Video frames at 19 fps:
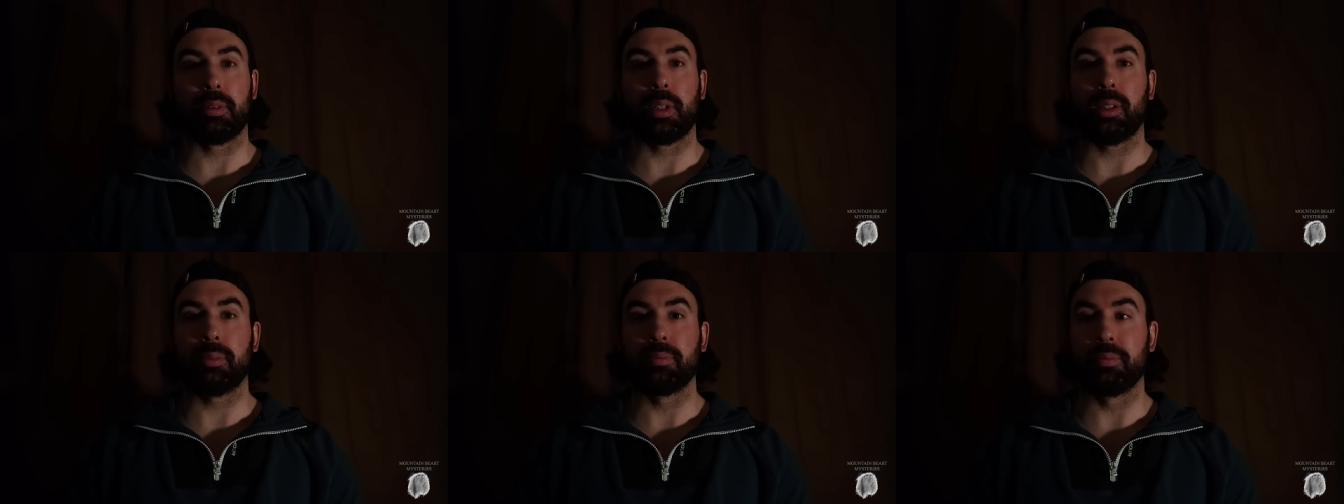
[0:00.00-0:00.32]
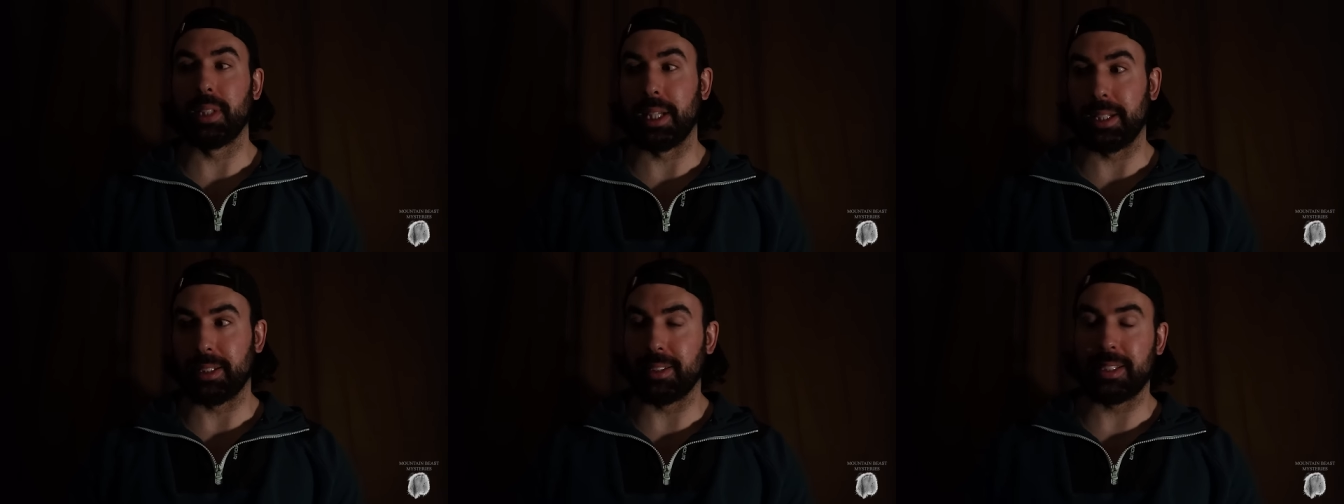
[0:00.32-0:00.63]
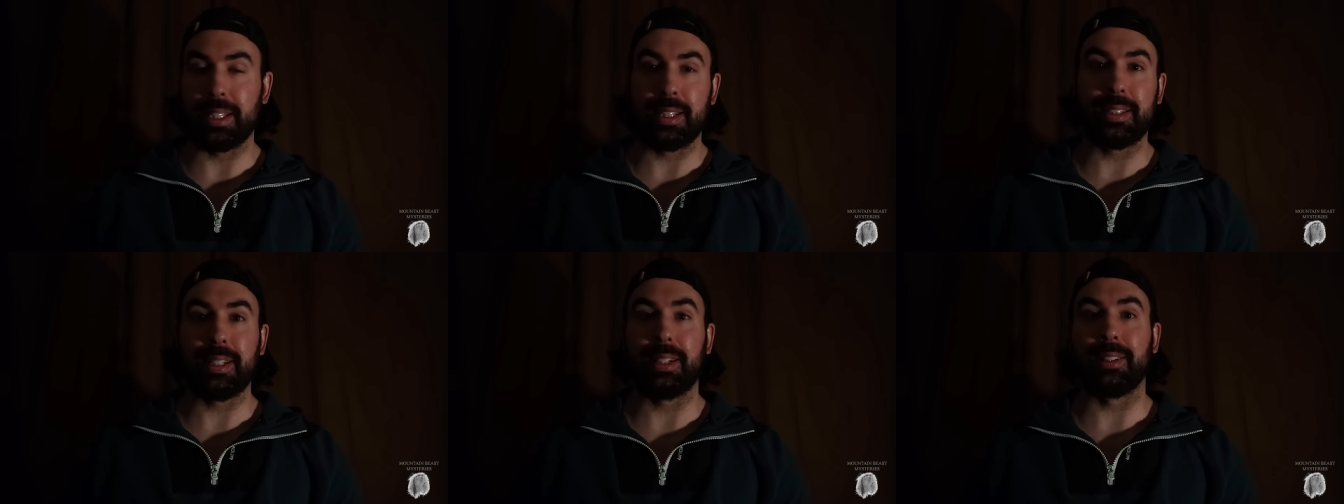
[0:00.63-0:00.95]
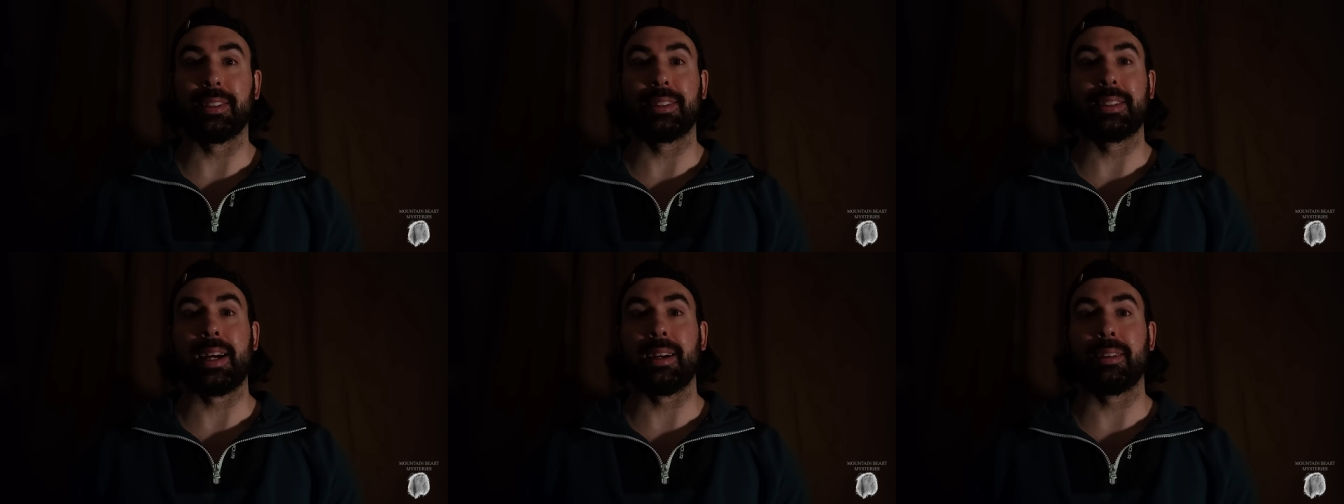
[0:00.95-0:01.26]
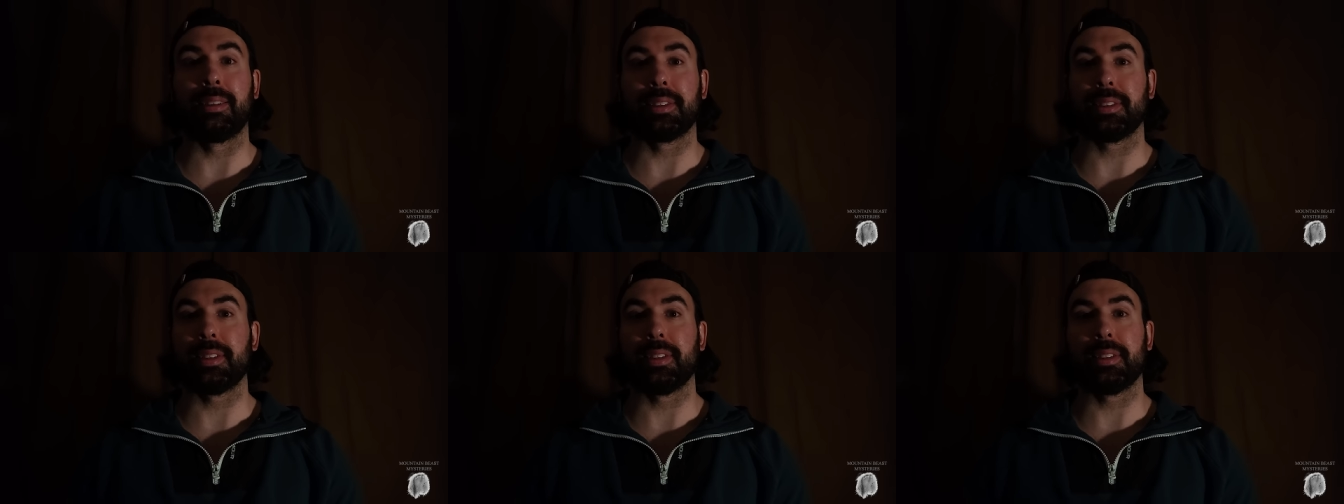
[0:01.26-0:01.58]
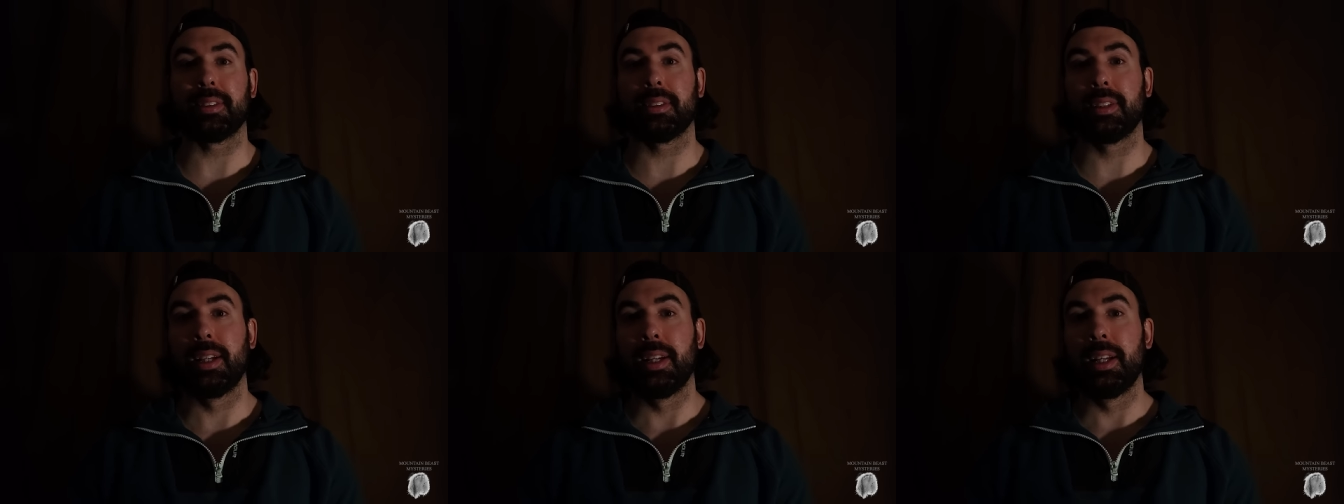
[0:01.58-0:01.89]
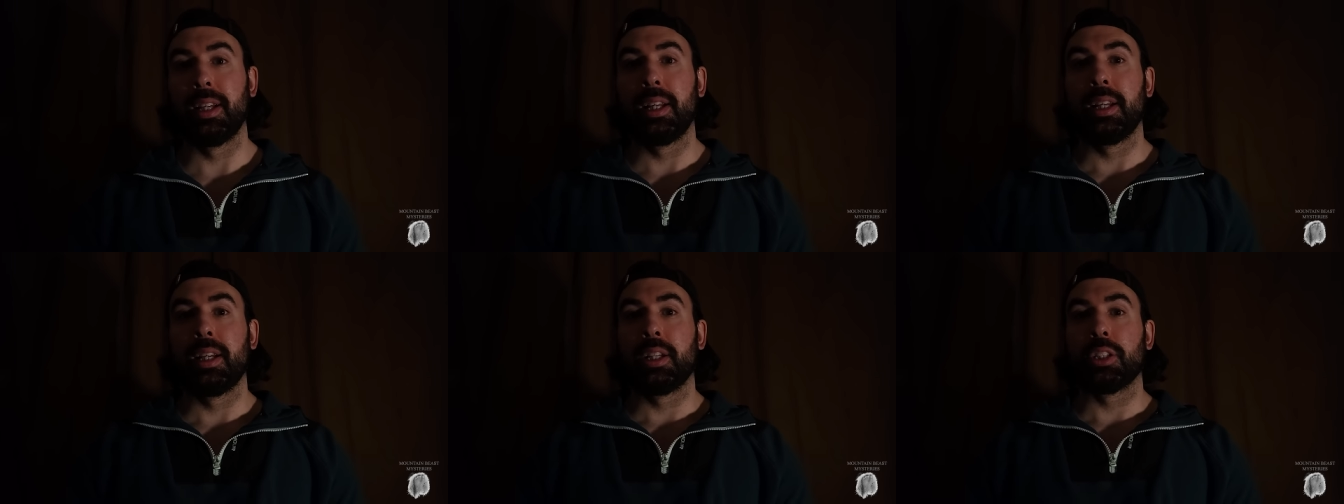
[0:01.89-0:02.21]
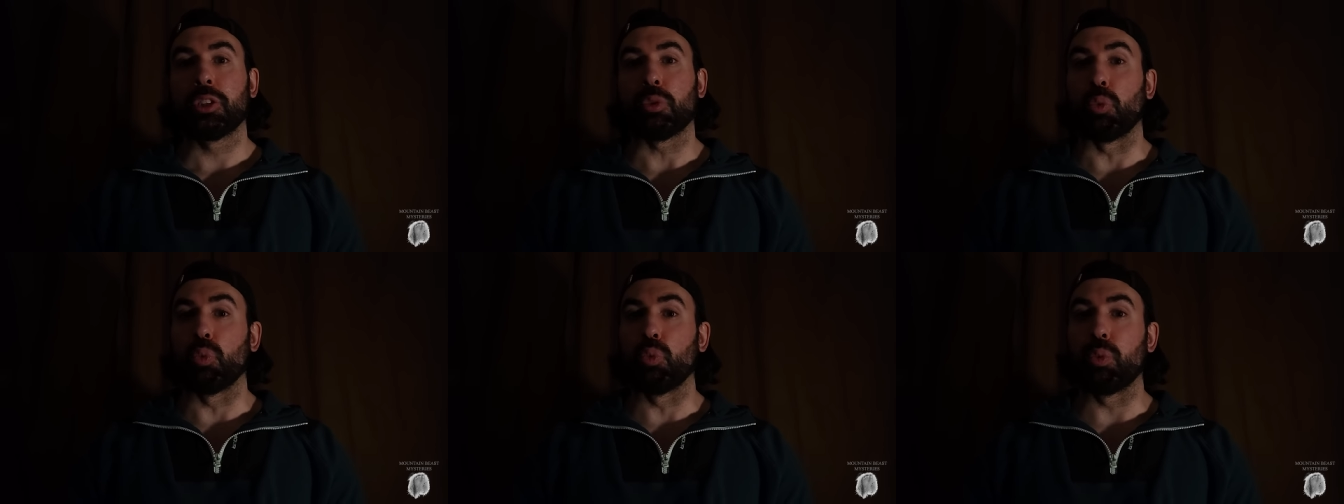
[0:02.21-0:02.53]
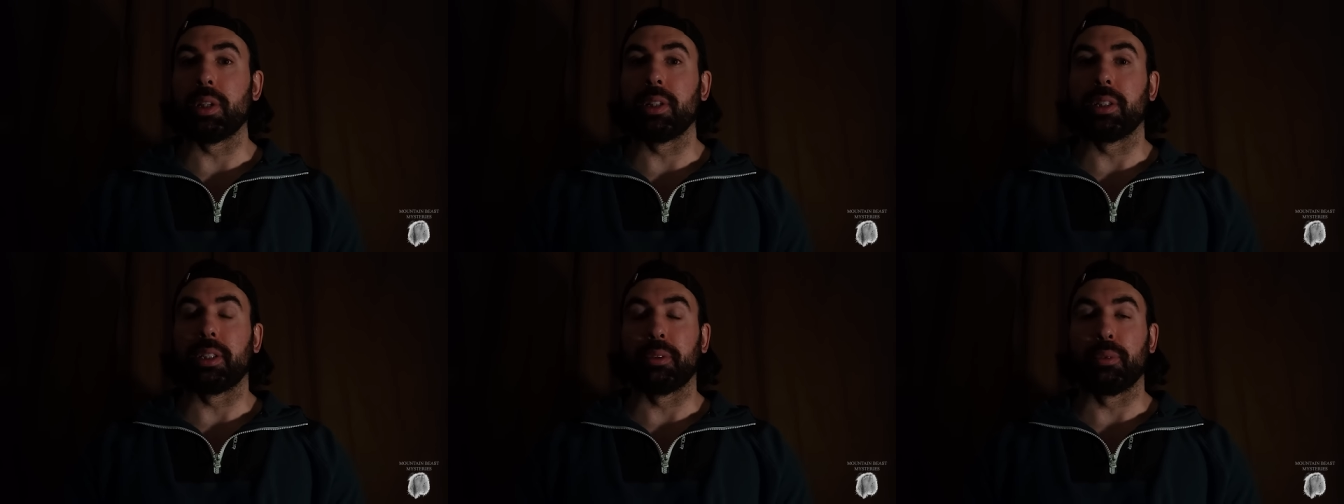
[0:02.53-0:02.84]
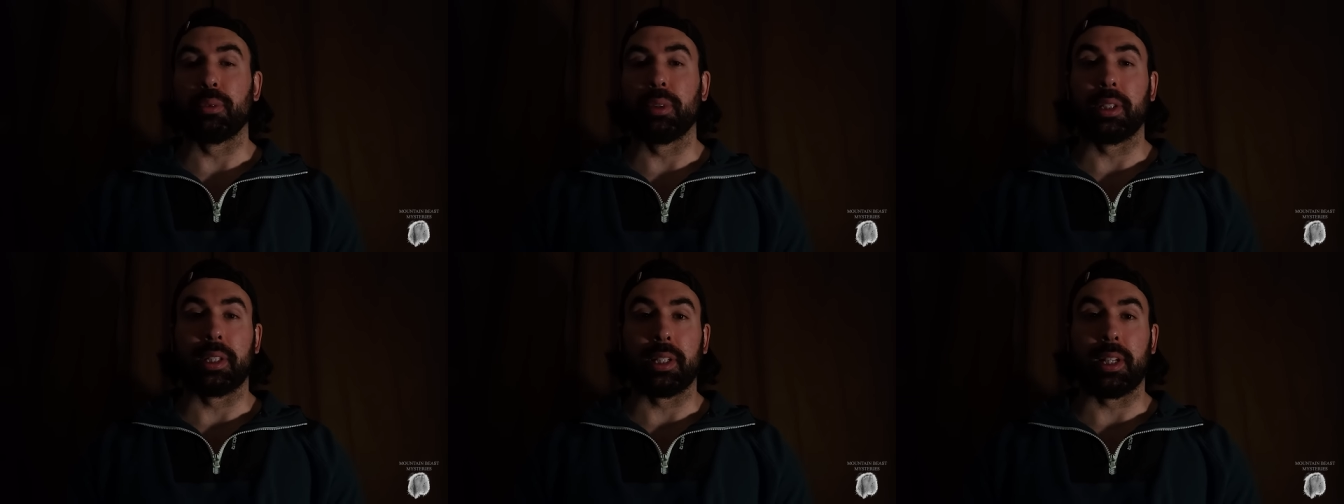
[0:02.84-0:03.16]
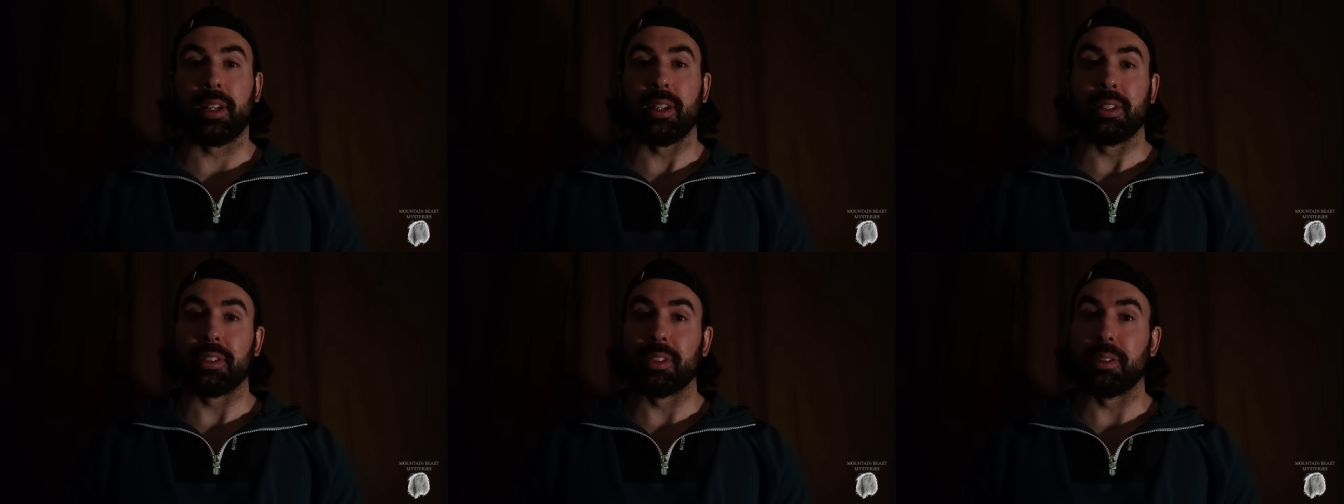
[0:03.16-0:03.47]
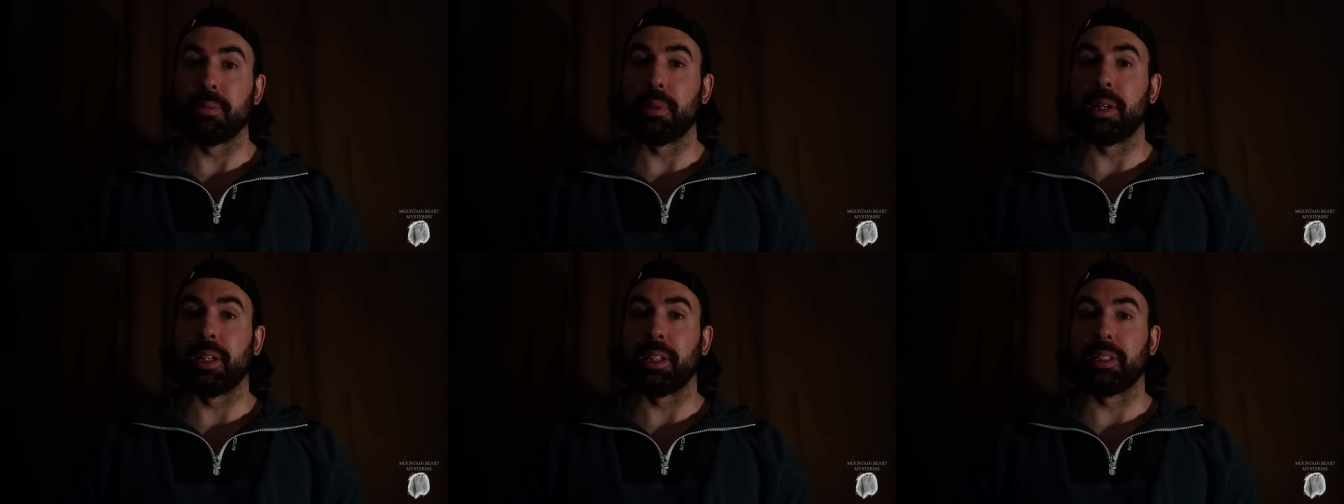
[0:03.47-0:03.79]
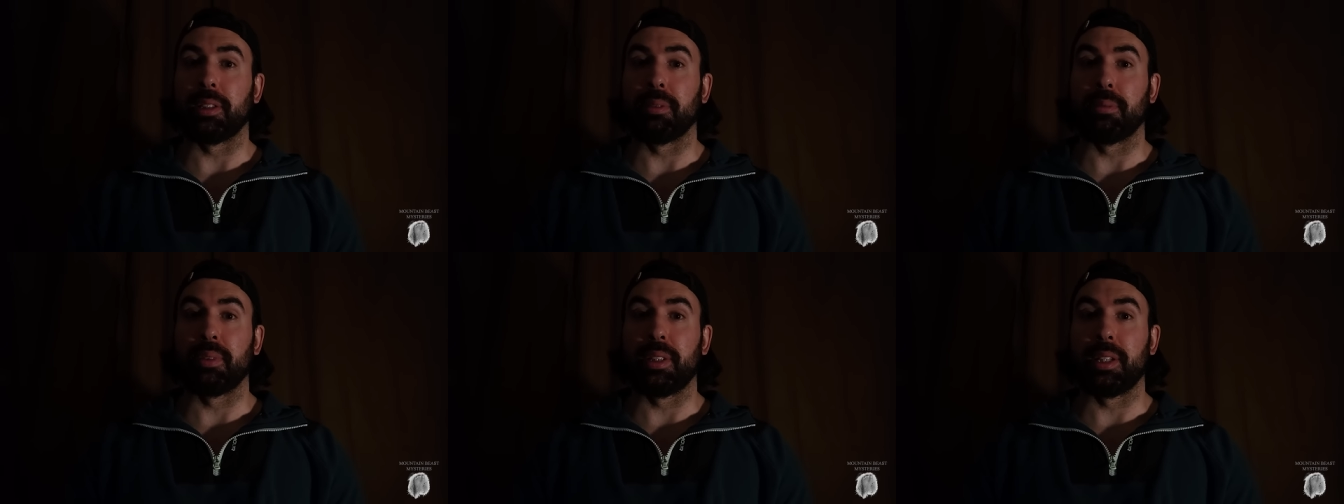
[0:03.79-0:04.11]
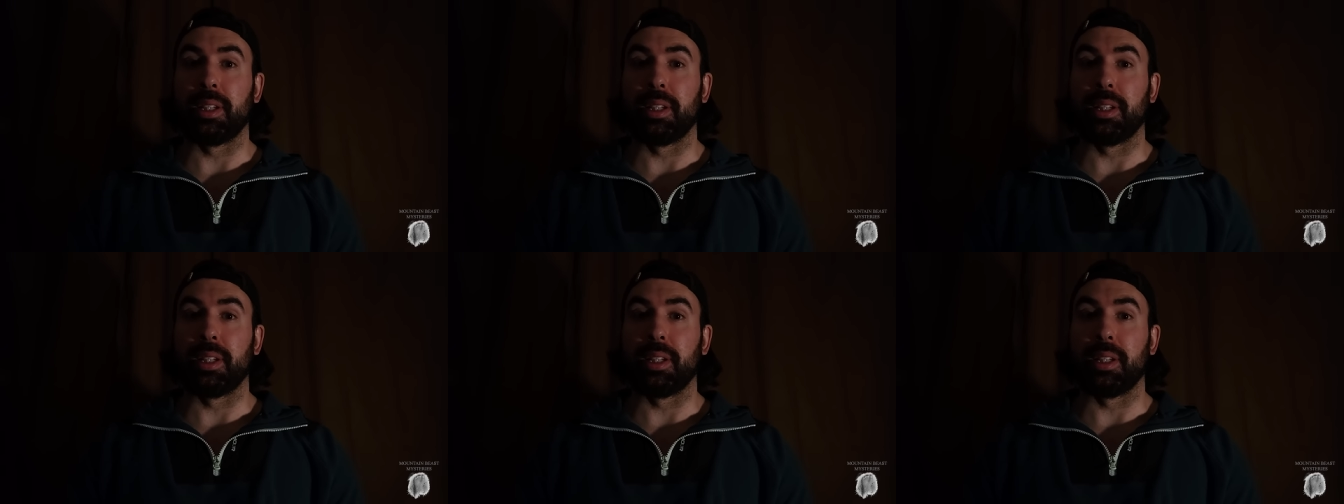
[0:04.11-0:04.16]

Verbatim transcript: and, like detailed analysis, it's really really hard to debunk them.